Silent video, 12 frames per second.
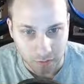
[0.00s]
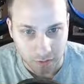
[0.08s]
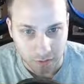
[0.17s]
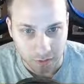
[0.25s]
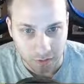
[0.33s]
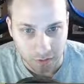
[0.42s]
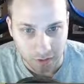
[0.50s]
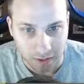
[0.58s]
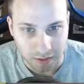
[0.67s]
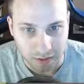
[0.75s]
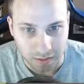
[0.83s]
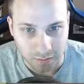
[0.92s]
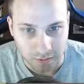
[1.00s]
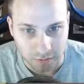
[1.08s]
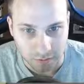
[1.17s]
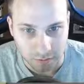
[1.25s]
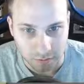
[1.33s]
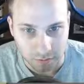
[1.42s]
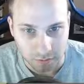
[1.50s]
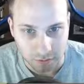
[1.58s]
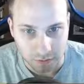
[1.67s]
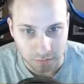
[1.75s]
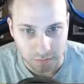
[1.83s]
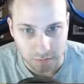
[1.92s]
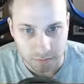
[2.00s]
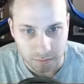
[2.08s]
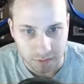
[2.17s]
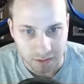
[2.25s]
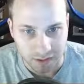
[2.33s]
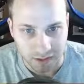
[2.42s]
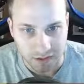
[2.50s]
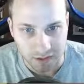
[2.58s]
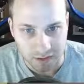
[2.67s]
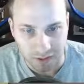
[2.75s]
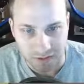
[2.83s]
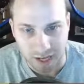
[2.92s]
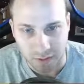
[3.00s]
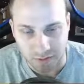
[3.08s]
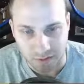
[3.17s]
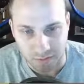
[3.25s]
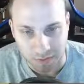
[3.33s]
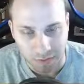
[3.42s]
You know, like, and quickly get in there like that or something.